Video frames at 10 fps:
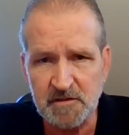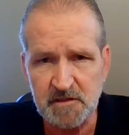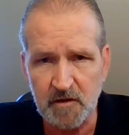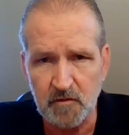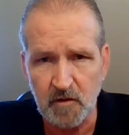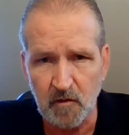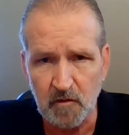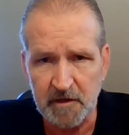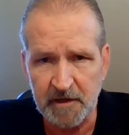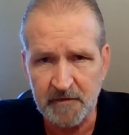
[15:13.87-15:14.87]

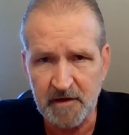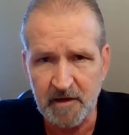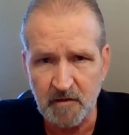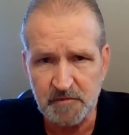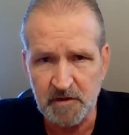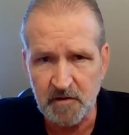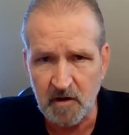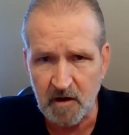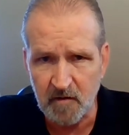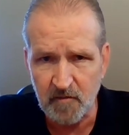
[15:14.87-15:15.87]
acetylcholine, that helps in
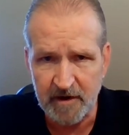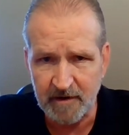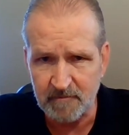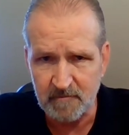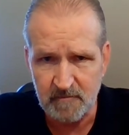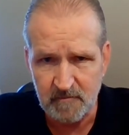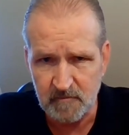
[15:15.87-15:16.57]
heart rate